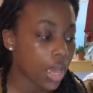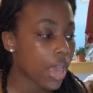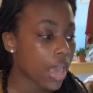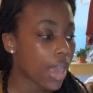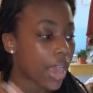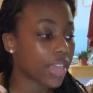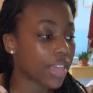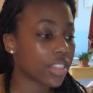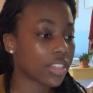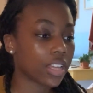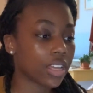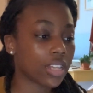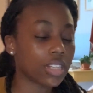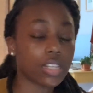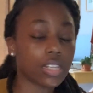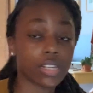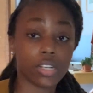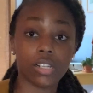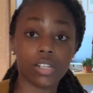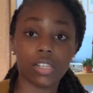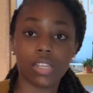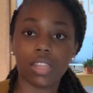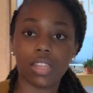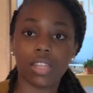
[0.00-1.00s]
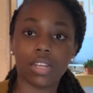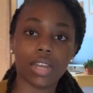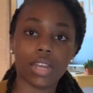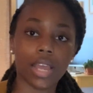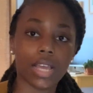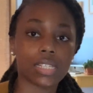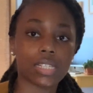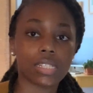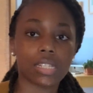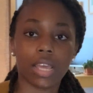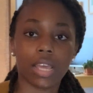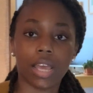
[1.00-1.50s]
And then literally the
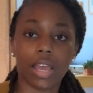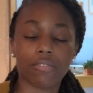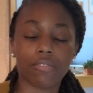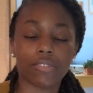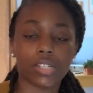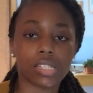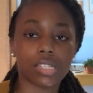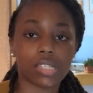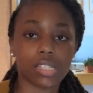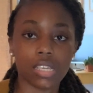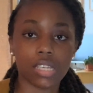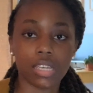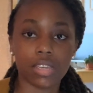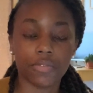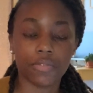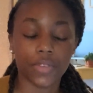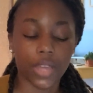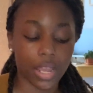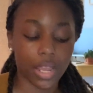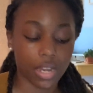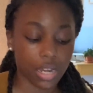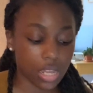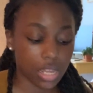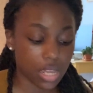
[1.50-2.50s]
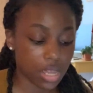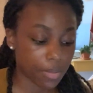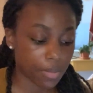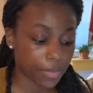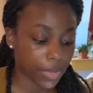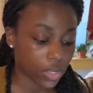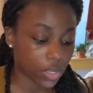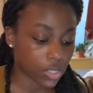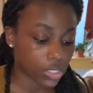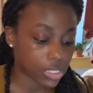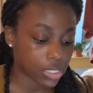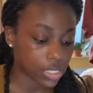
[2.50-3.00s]
next day, I received an
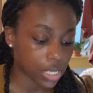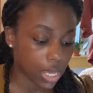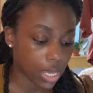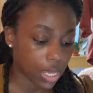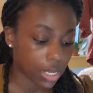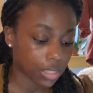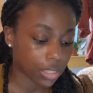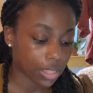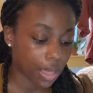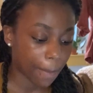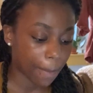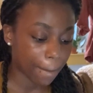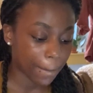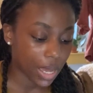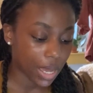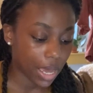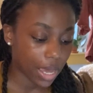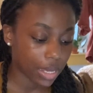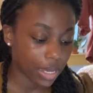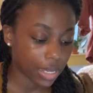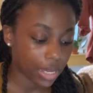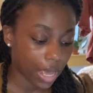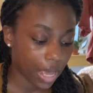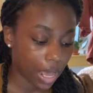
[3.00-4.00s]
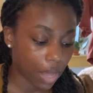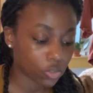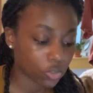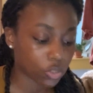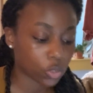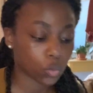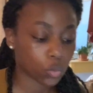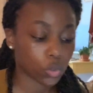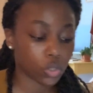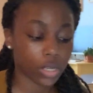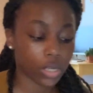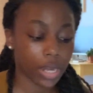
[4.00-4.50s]
email saying that my
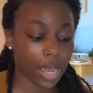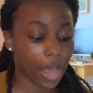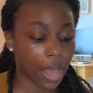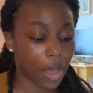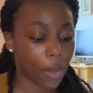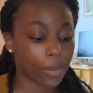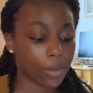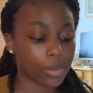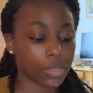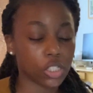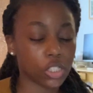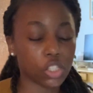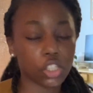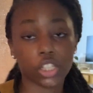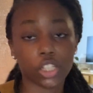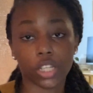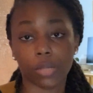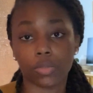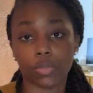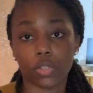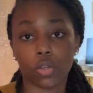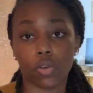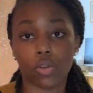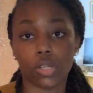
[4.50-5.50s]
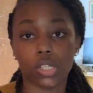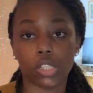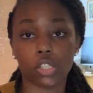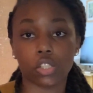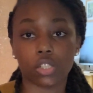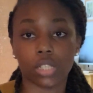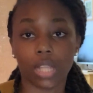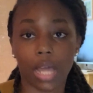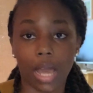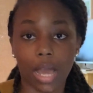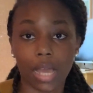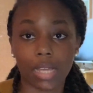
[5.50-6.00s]
couch will now be shipped on
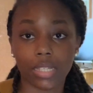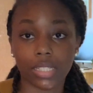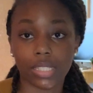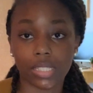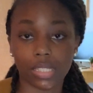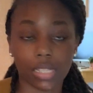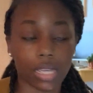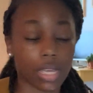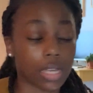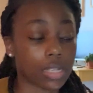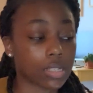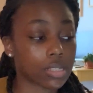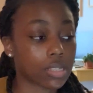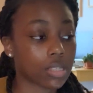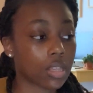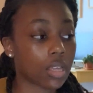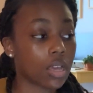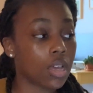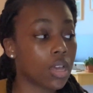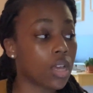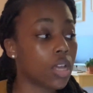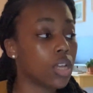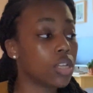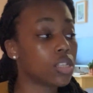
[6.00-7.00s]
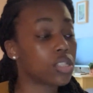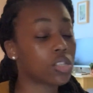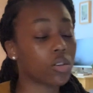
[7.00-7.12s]
July 6th.